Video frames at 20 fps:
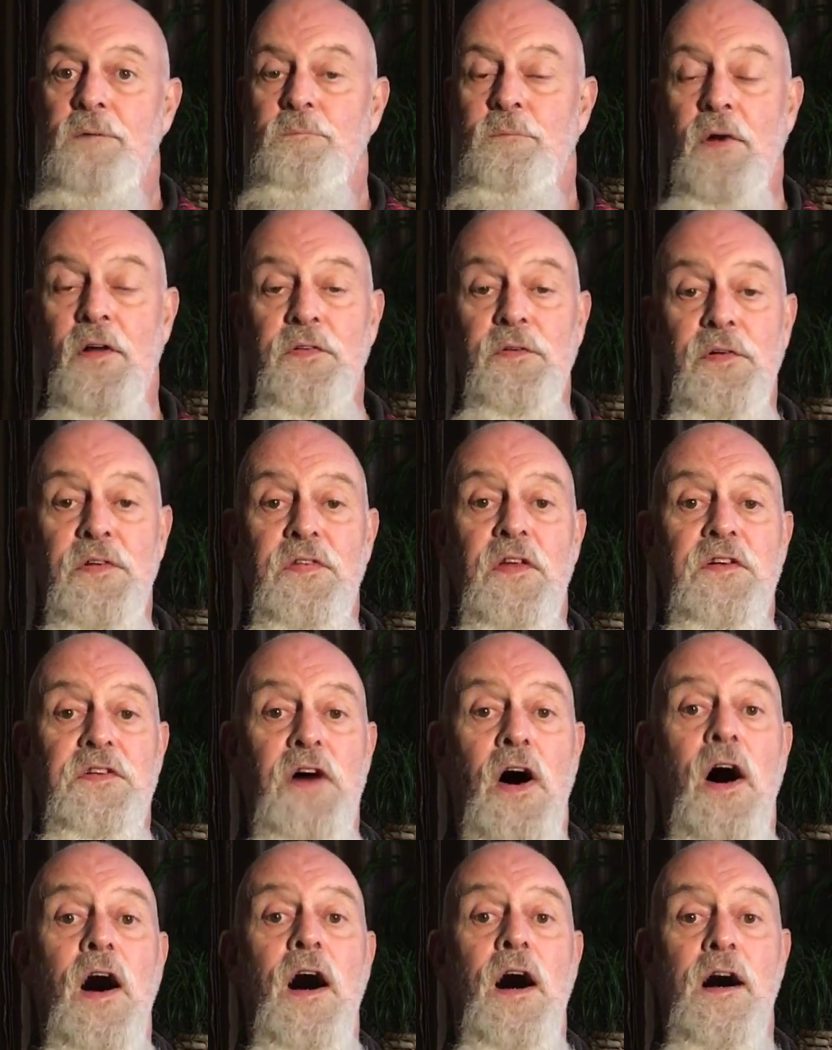Mothering the
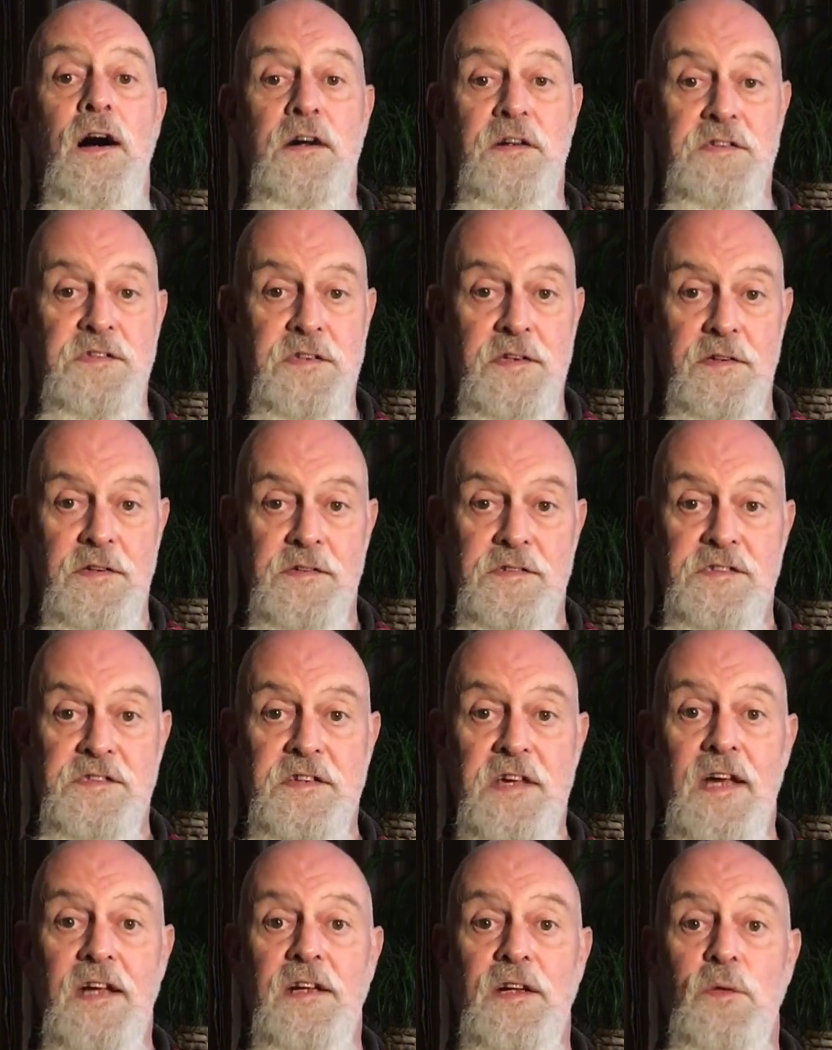dogs,
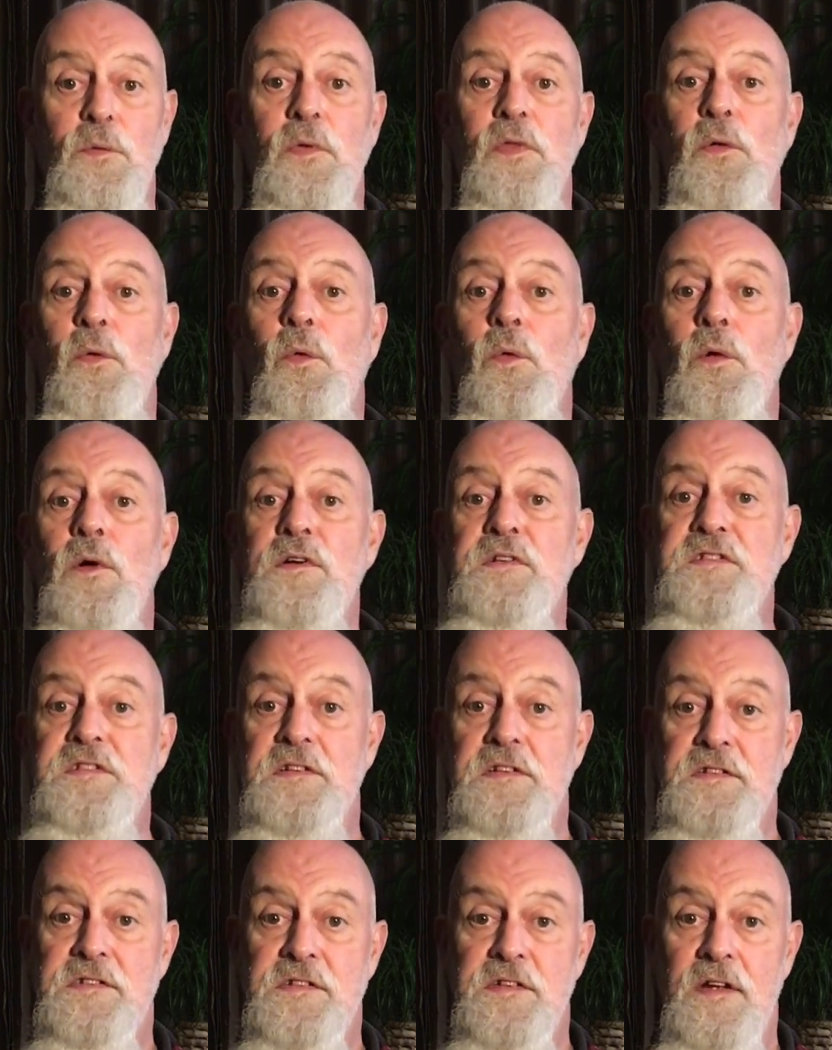standing with
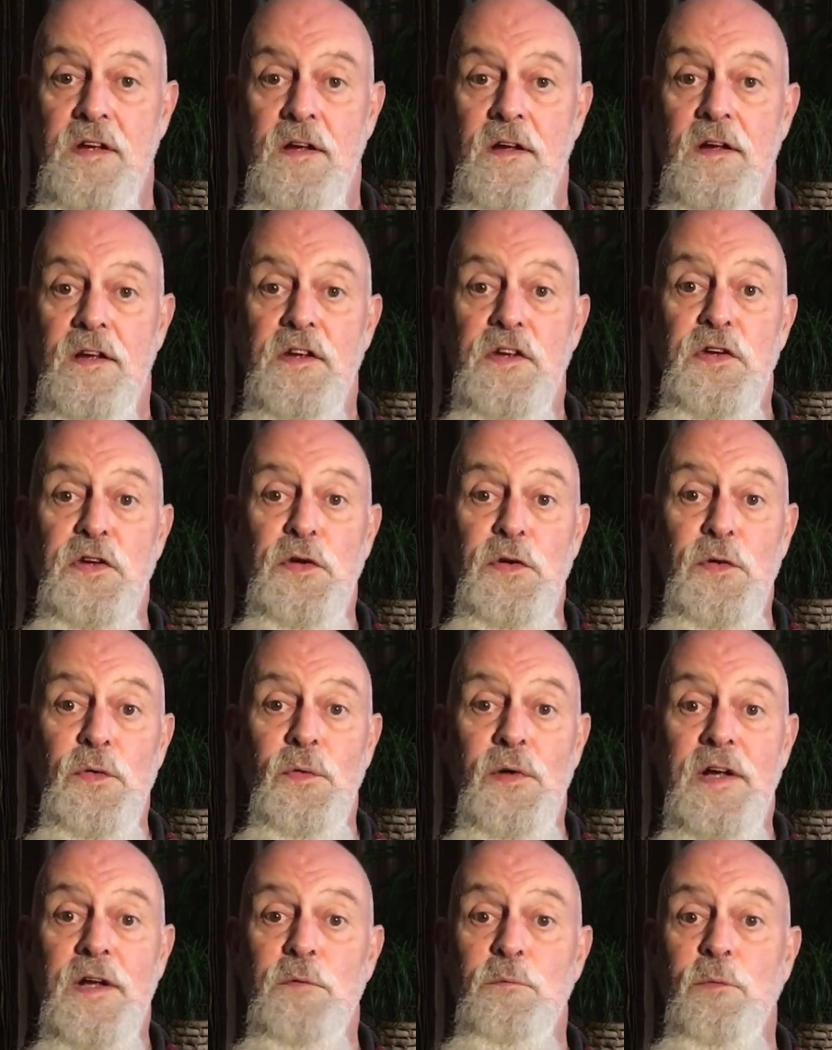horses. You
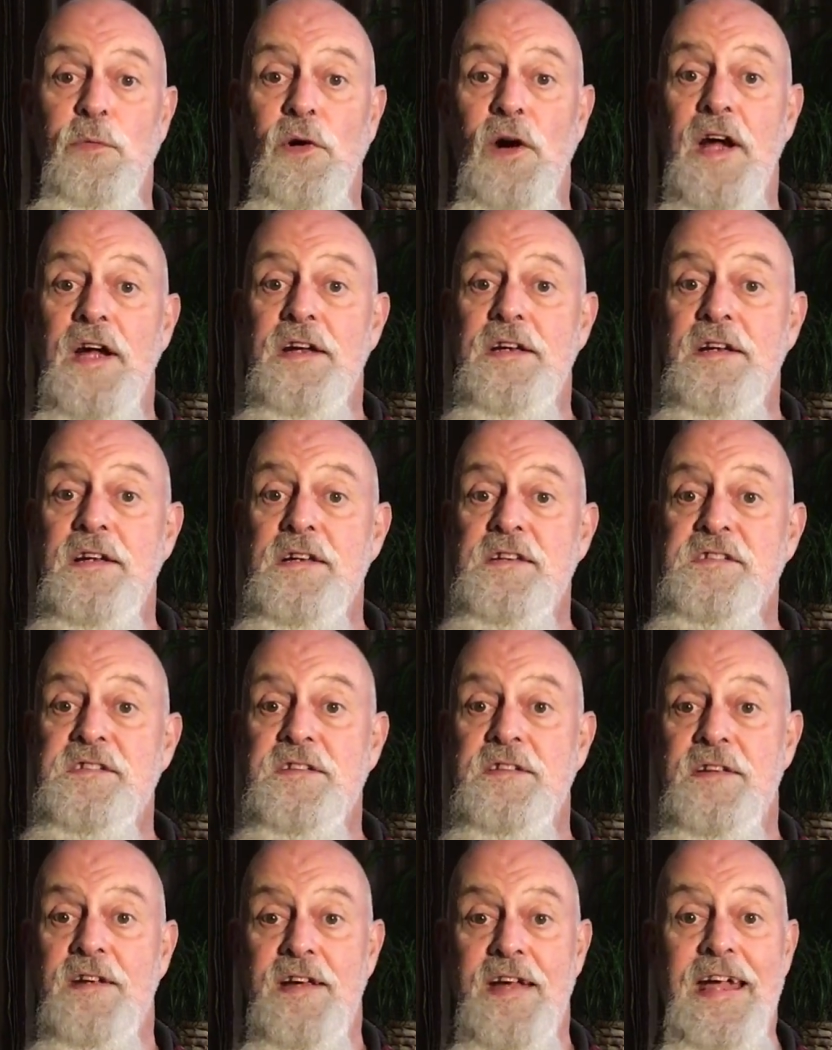in
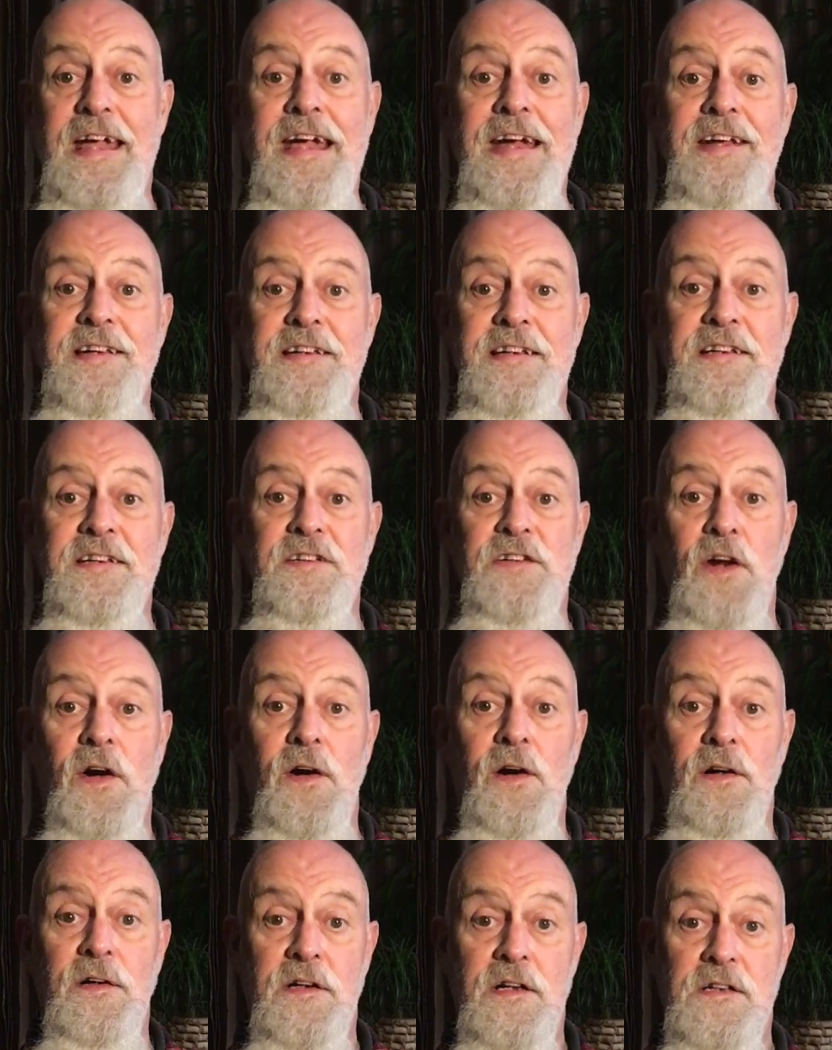brightness and in
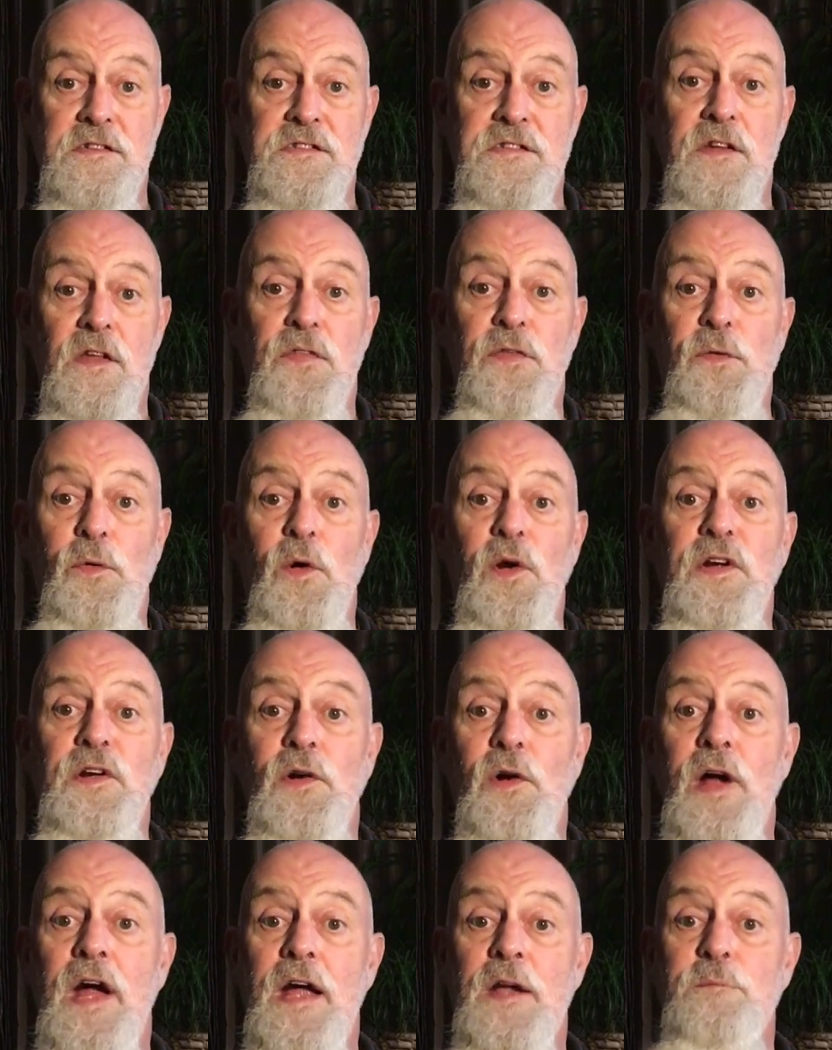darkness, throwing
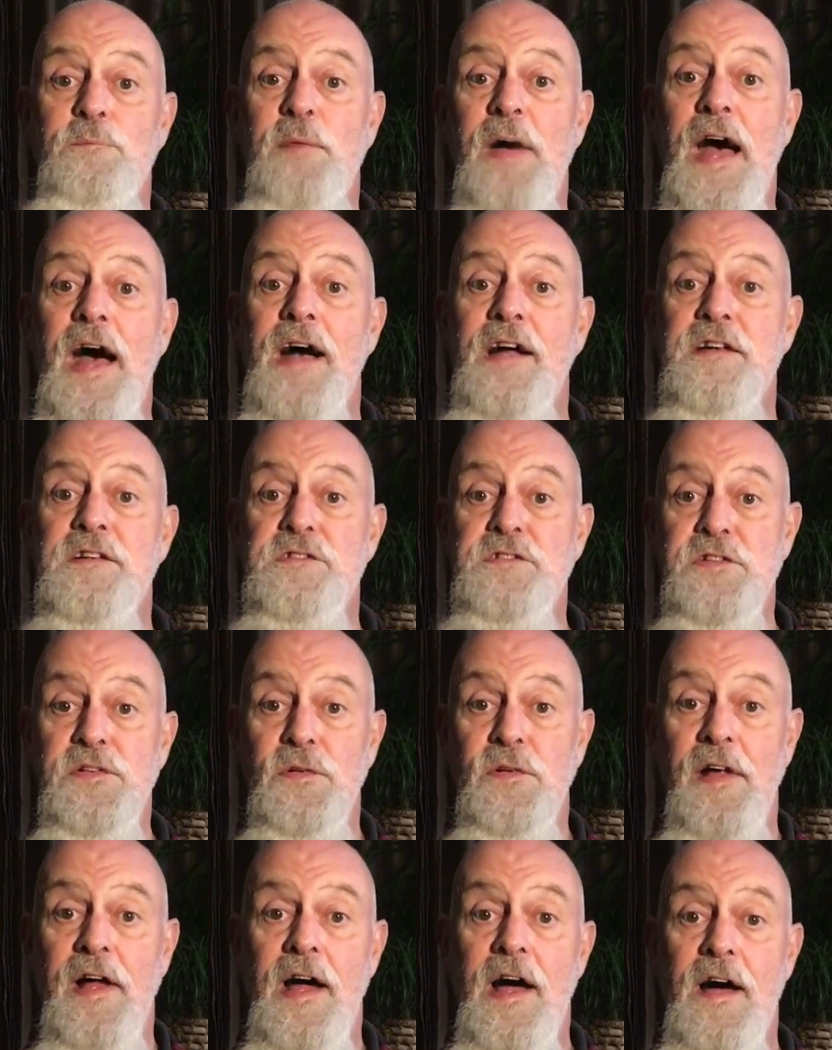your head back as you
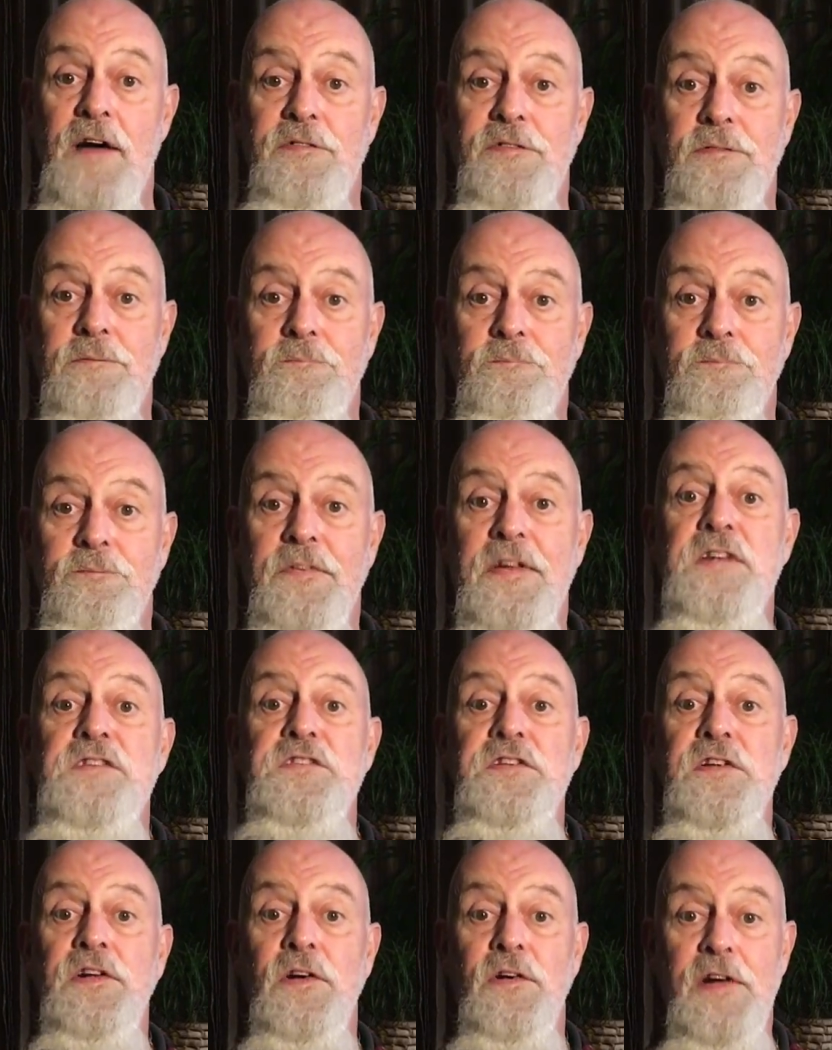laugh,
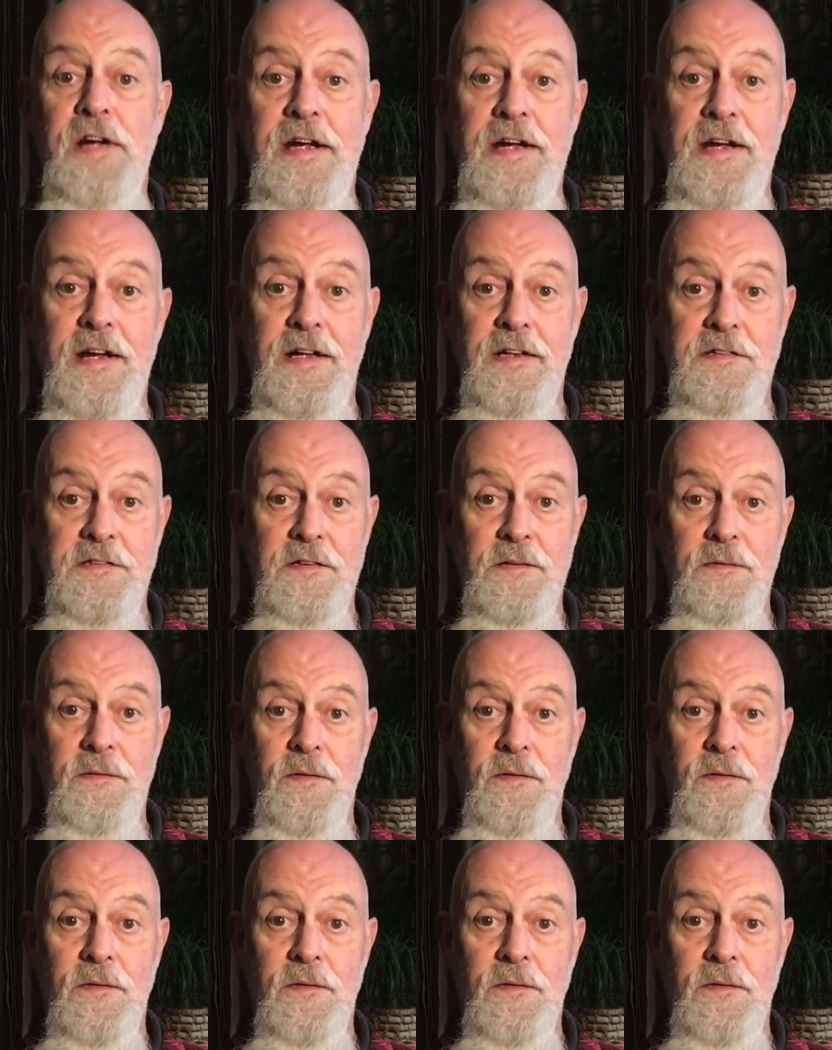kissing your hand.